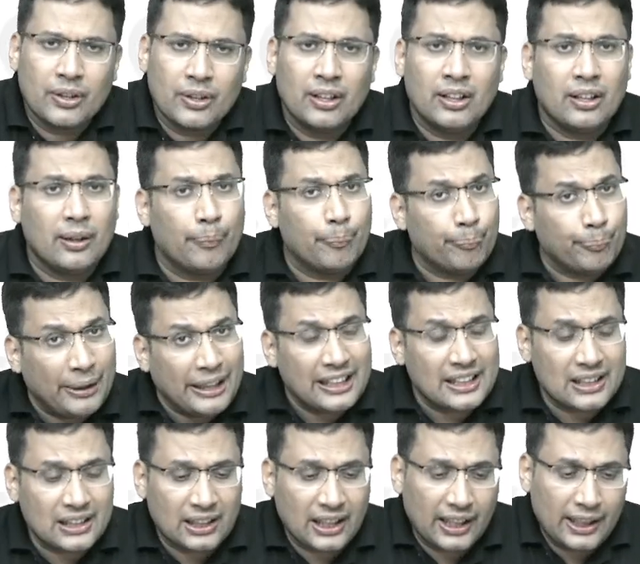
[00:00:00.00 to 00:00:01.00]

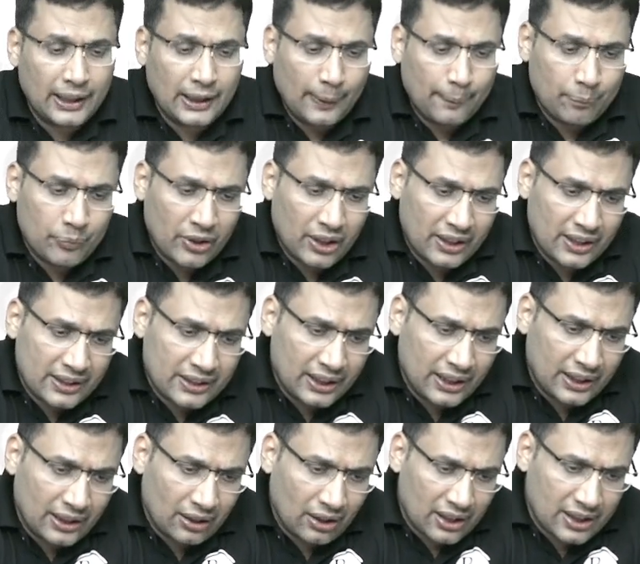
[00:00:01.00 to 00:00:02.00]
Mestline, that is seen in
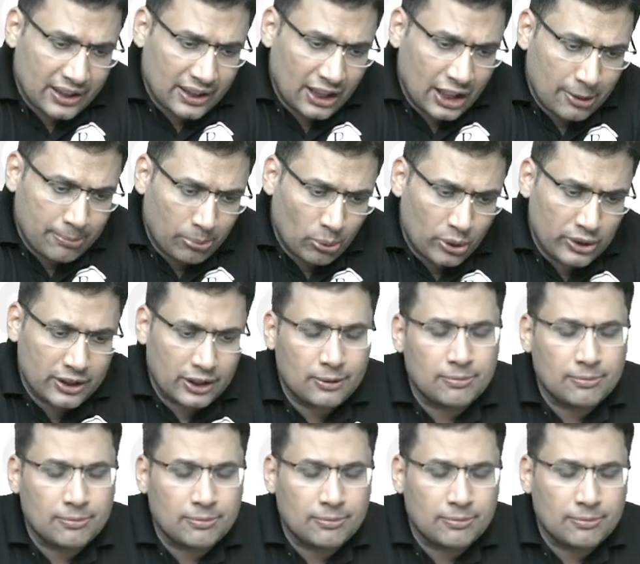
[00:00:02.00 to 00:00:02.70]
arsenic poison.